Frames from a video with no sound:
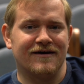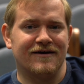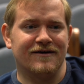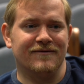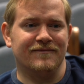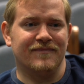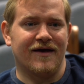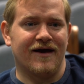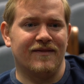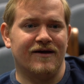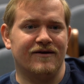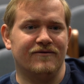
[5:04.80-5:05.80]

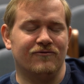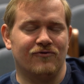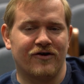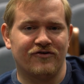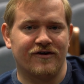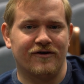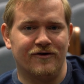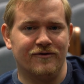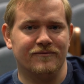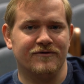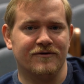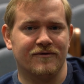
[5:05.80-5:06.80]
and then rushing
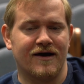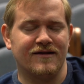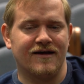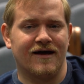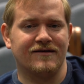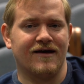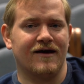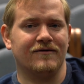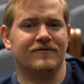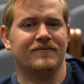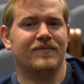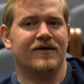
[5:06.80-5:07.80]
home to write that down.
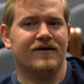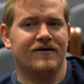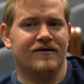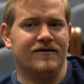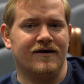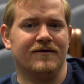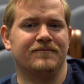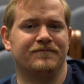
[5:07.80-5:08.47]
Yeah.